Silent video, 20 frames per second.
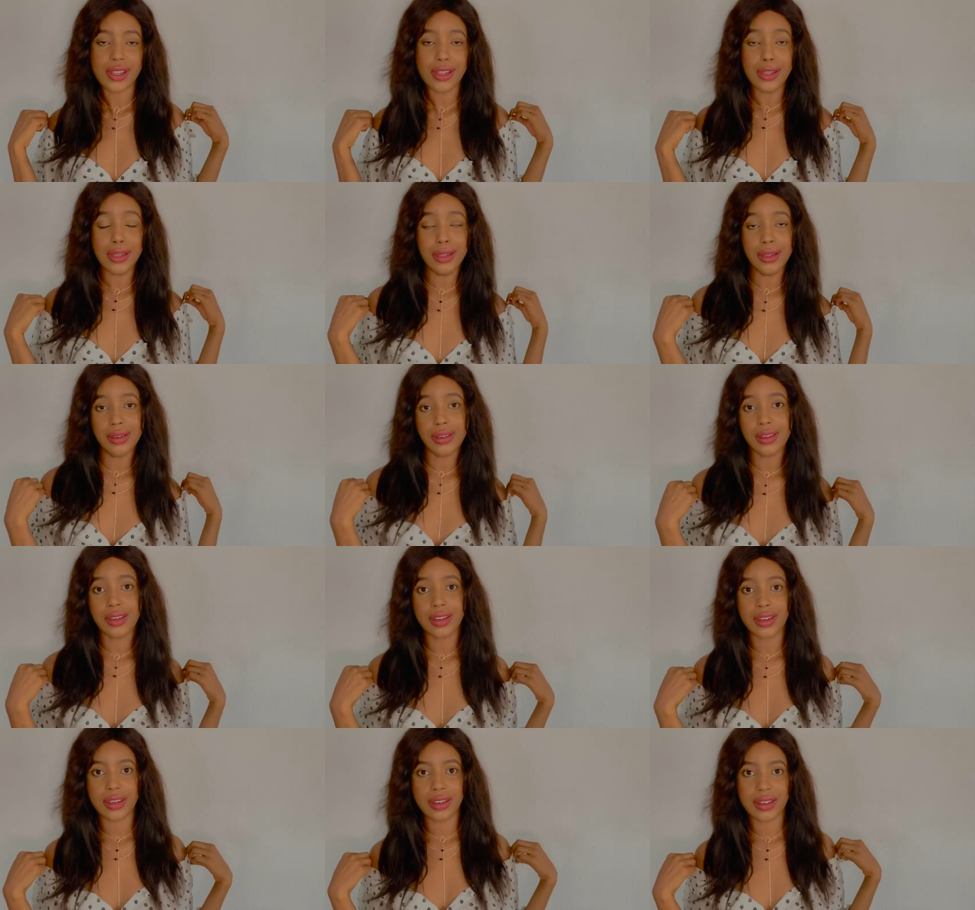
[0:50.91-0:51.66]
look
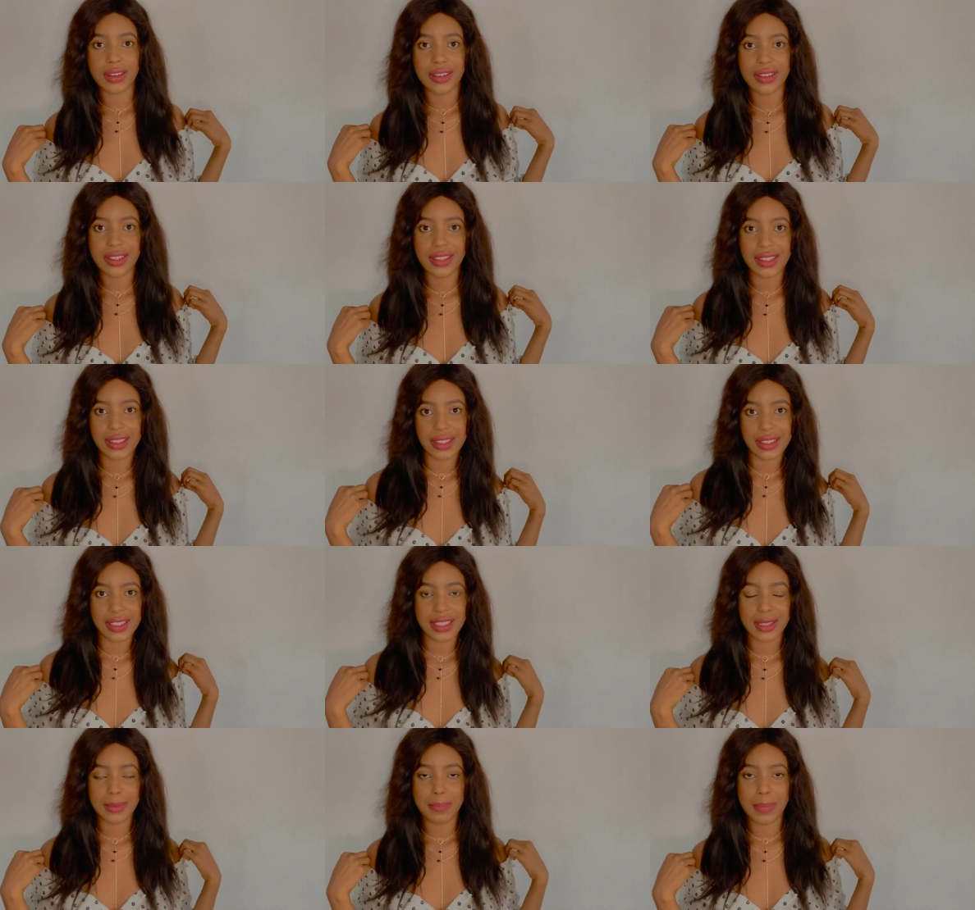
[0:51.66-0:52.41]

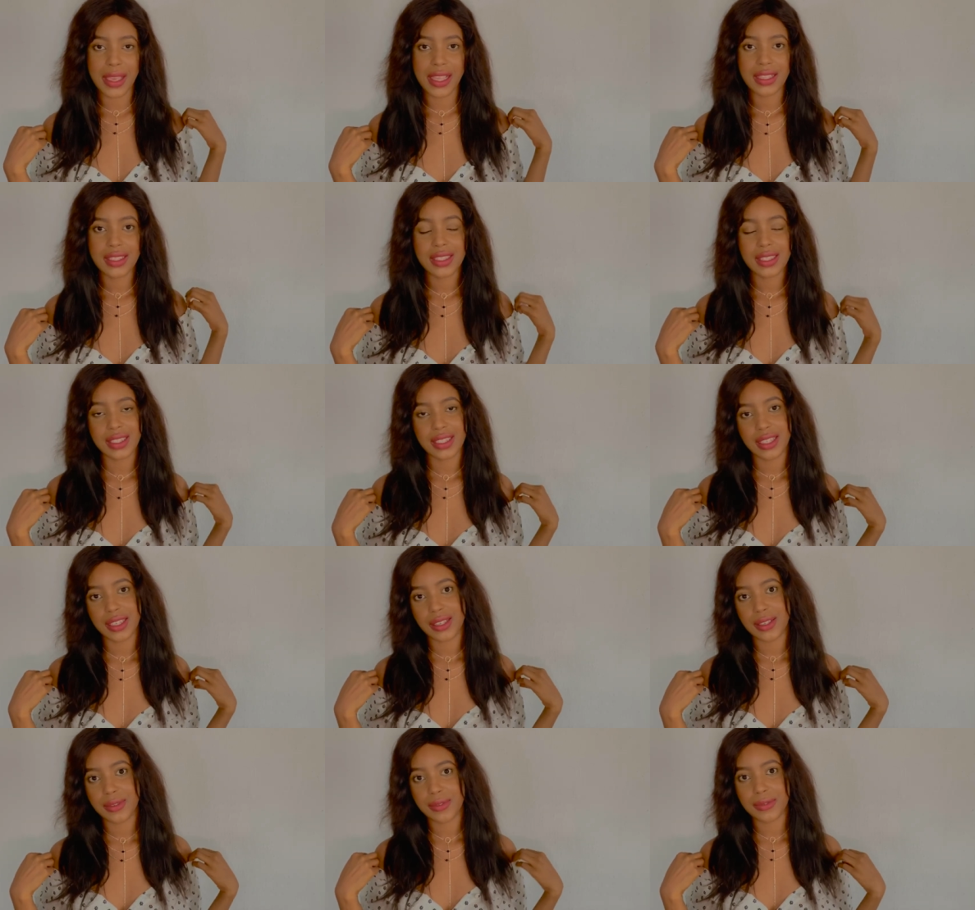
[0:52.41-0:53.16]

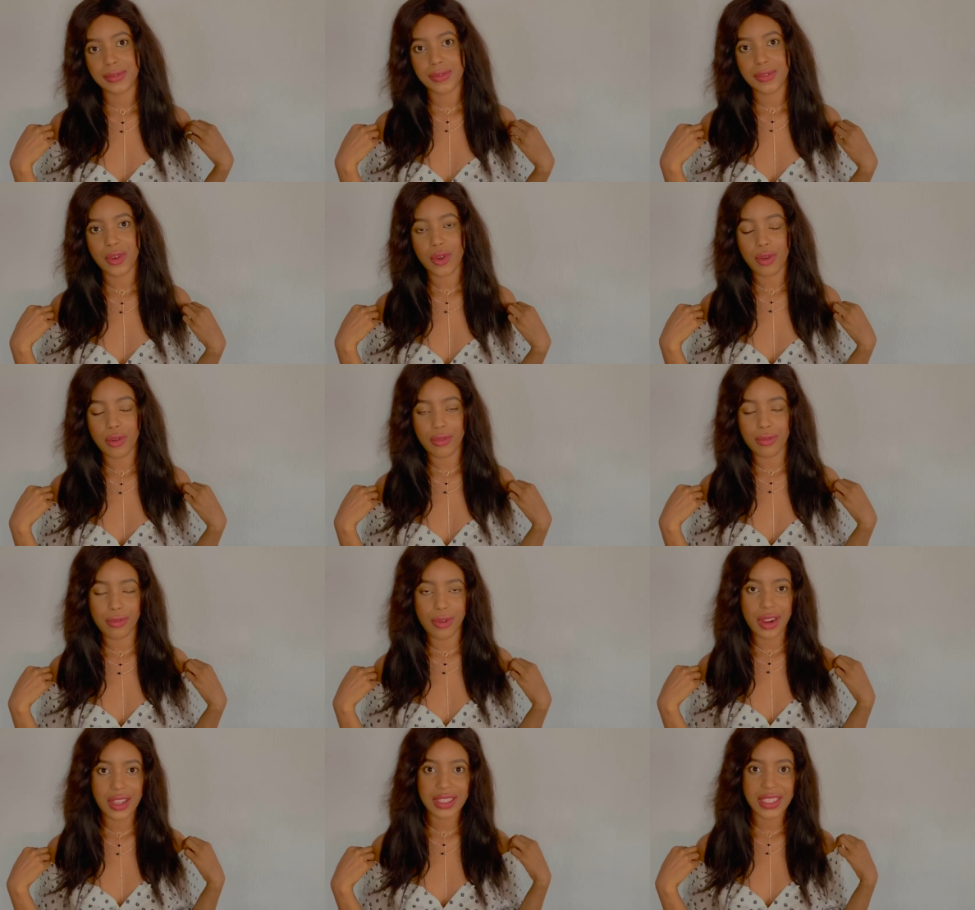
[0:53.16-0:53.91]
expensive,
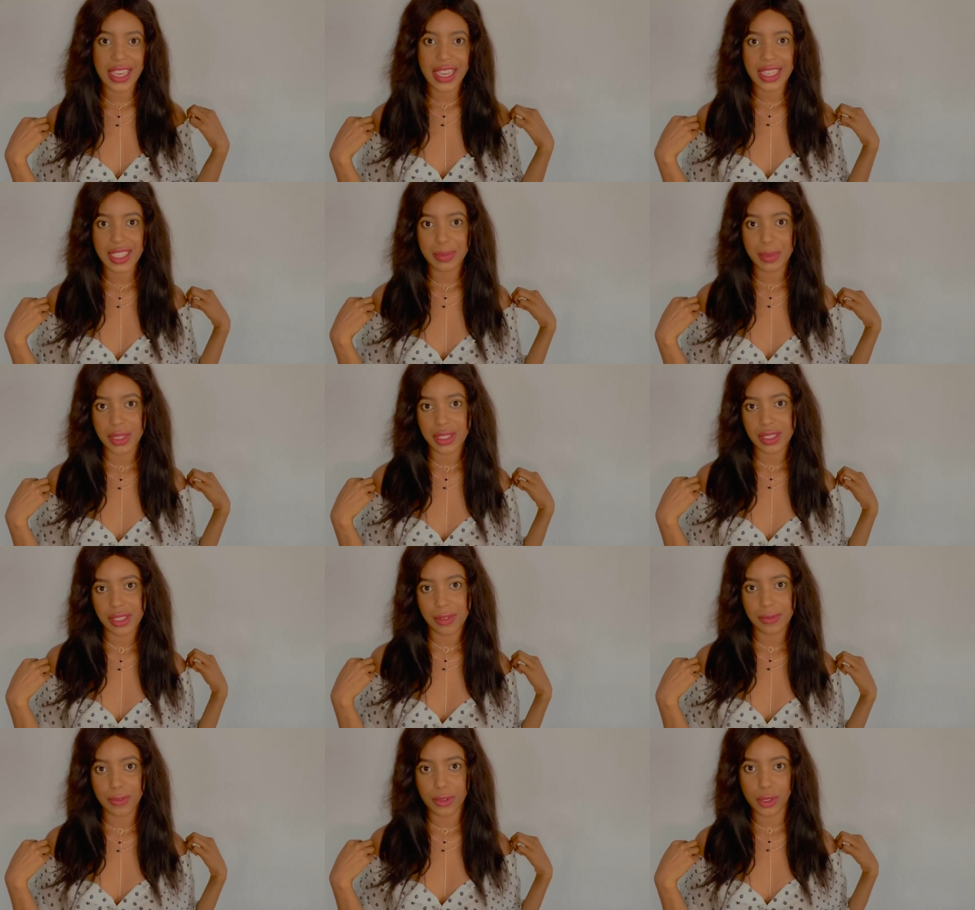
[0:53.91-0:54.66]
rock the
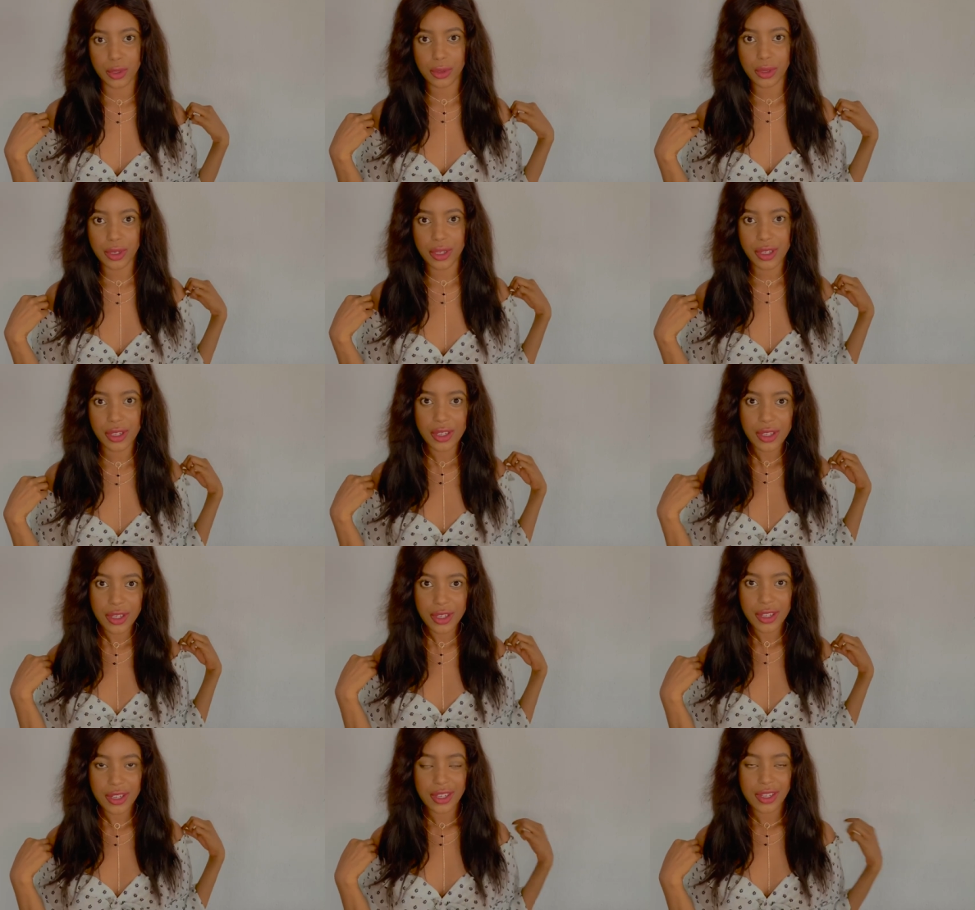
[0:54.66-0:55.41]
expensive look,
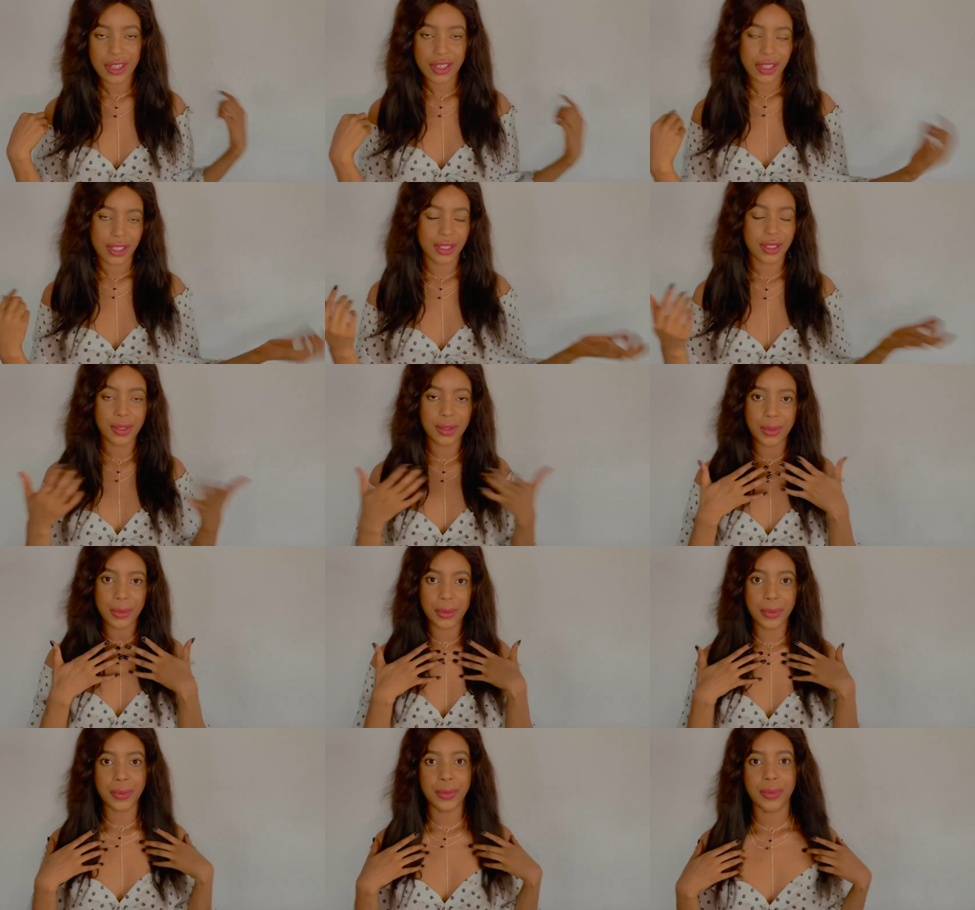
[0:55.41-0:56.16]
you
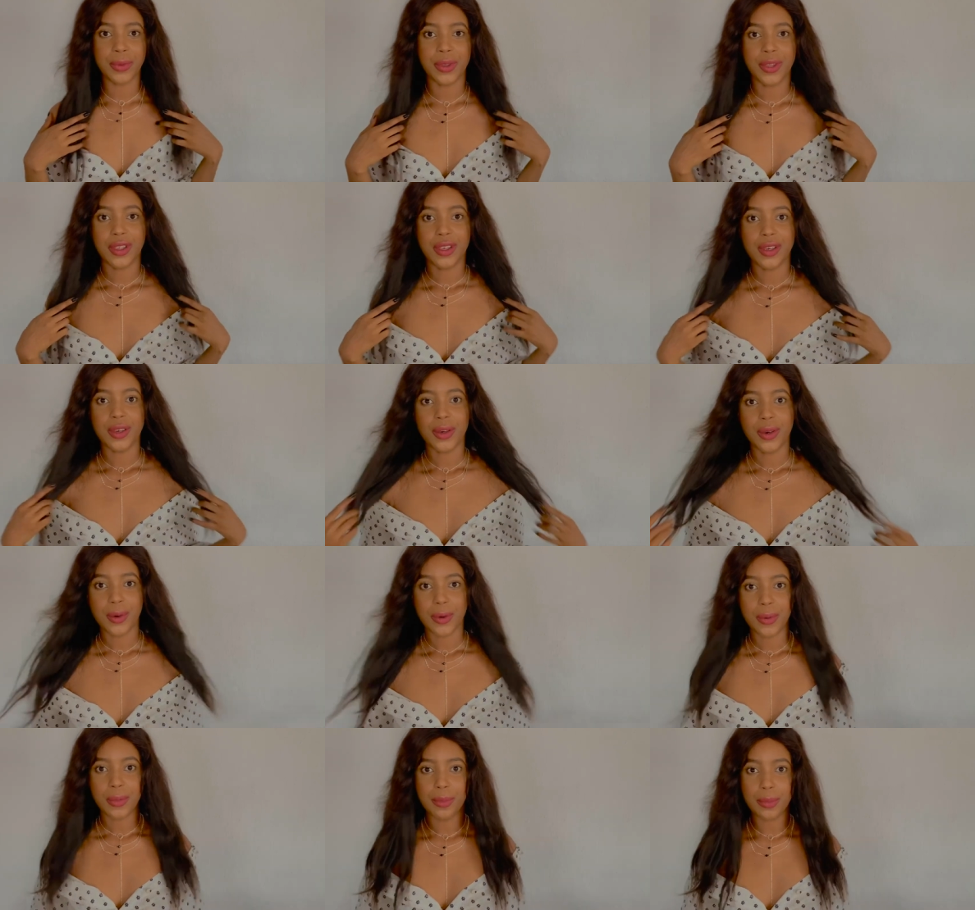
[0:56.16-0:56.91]
know,
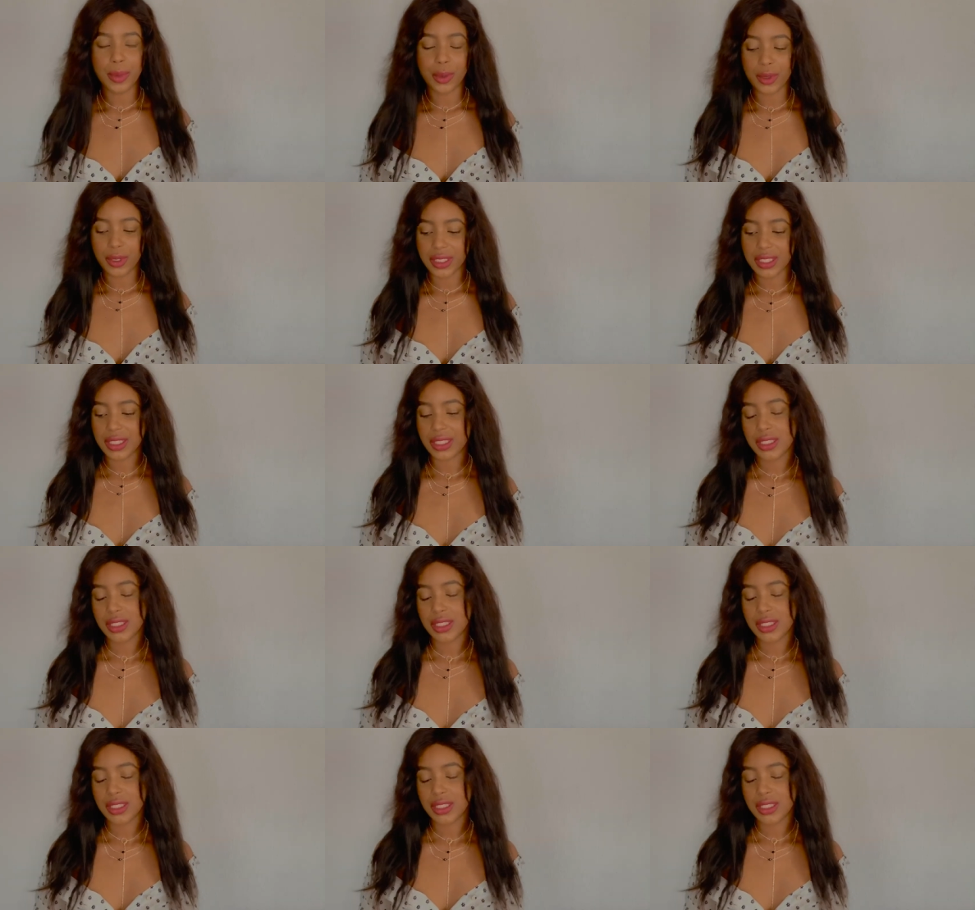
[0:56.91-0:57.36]
but